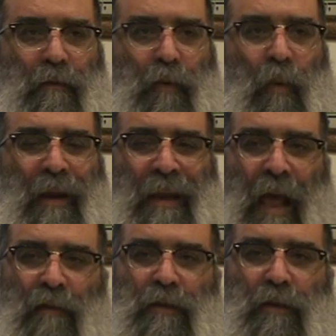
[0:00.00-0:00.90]
to
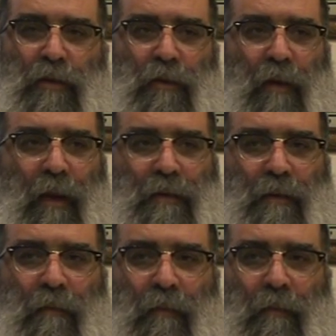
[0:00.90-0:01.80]
announce your
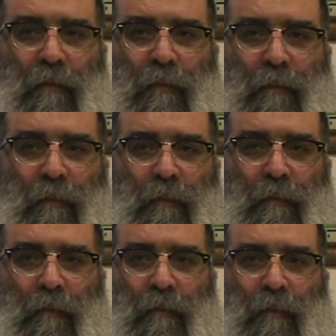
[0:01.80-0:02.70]
Judaism.
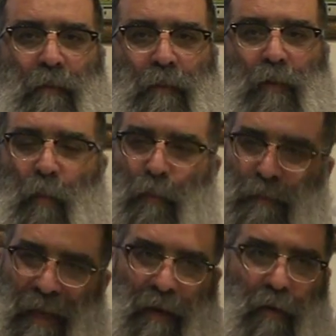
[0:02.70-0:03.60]

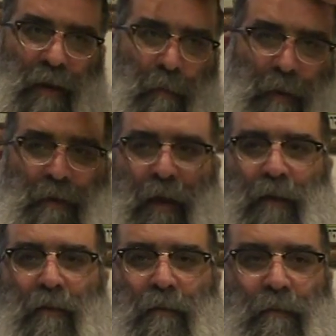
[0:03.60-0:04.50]
Don't take your kippah
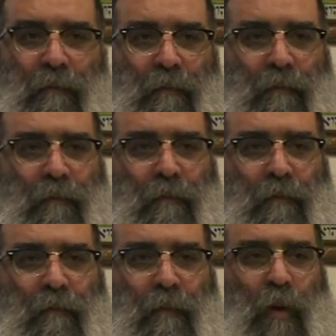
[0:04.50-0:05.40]
down.
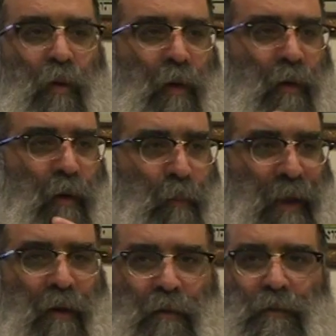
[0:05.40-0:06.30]
Grow your
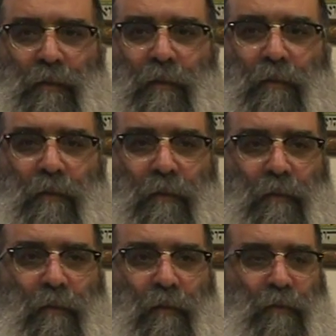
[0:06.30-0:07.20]
beards.
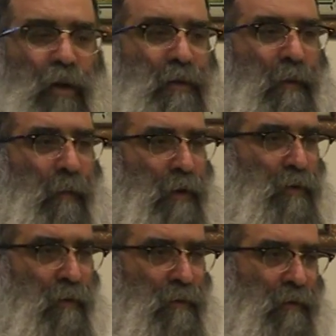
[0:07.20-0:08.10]
Dress up like
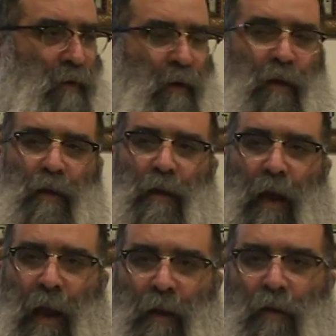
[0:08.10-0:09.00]
Jews.
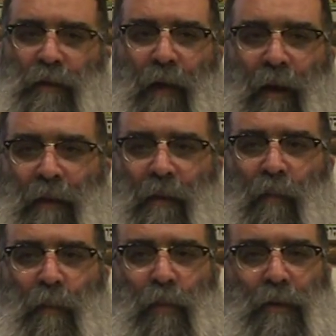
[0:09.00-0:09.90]
I know Sfaradim,
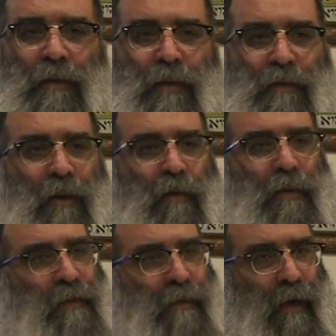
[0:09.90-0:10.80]
we put the
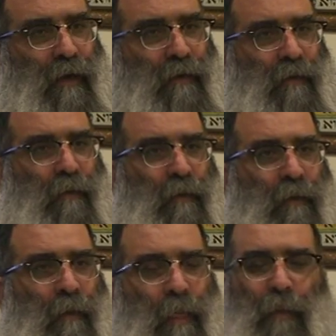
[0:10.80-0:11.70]
tzitziot inside.
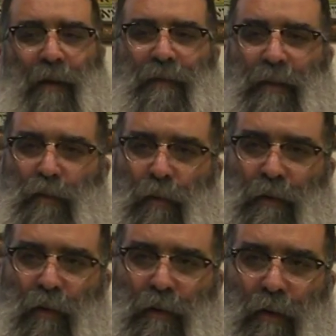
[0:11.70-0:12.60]
But if this will
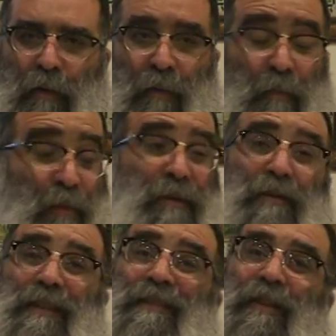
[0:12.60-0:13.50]
do it to you, put
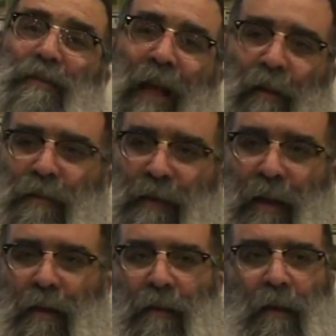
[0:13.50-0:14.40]
your tzitziot
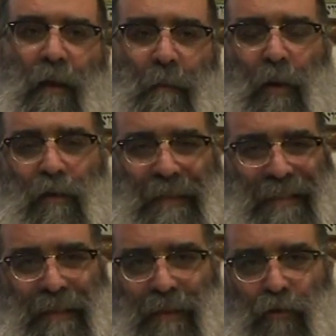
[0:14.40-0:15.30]
outside because
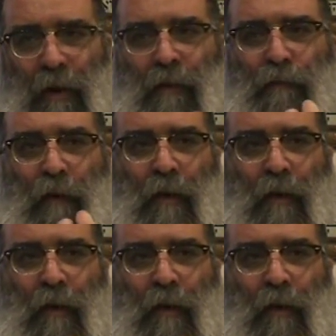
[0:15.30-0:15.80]
it's a strength for